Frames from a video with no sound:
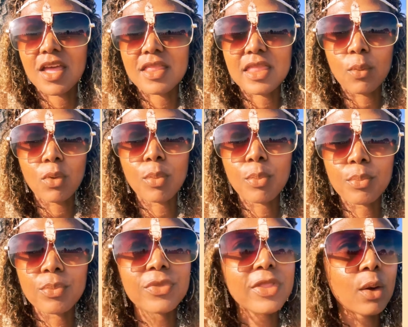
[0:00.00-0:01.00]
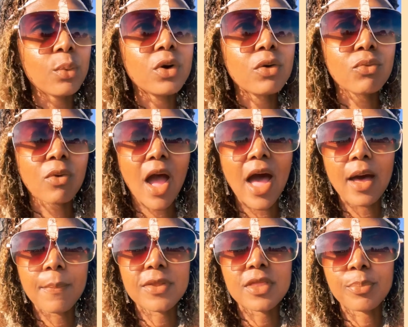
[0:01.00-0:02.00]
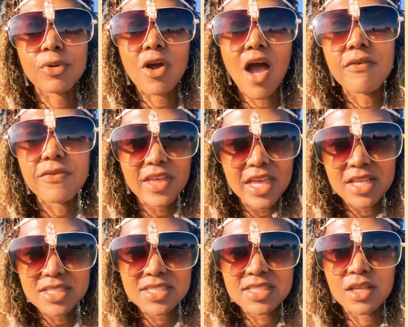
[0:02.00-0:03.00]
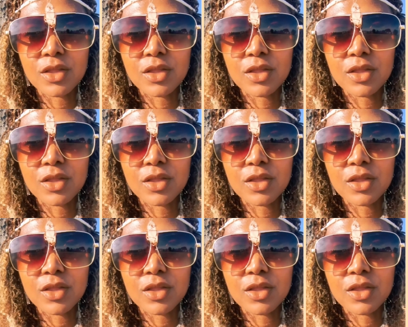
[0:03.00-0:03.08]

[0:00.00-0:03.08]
They will rob the profits,